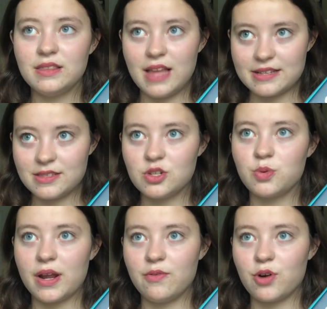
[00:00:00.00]
Less than
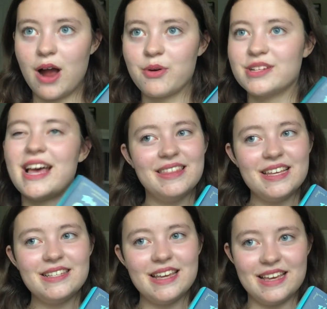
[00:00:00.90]
24 hours.
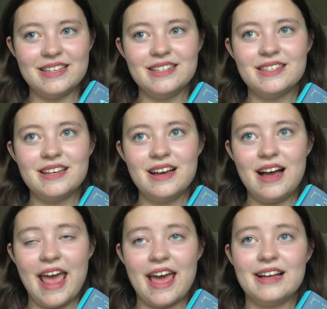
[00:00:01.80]
This is
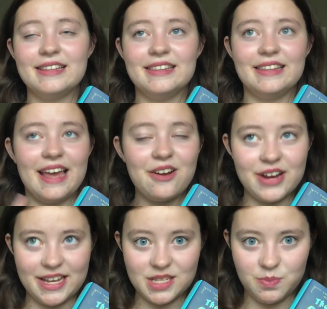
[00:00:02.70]
a
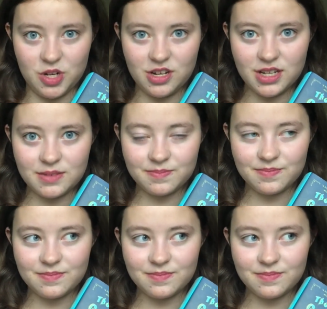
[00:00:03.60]
hilarious book,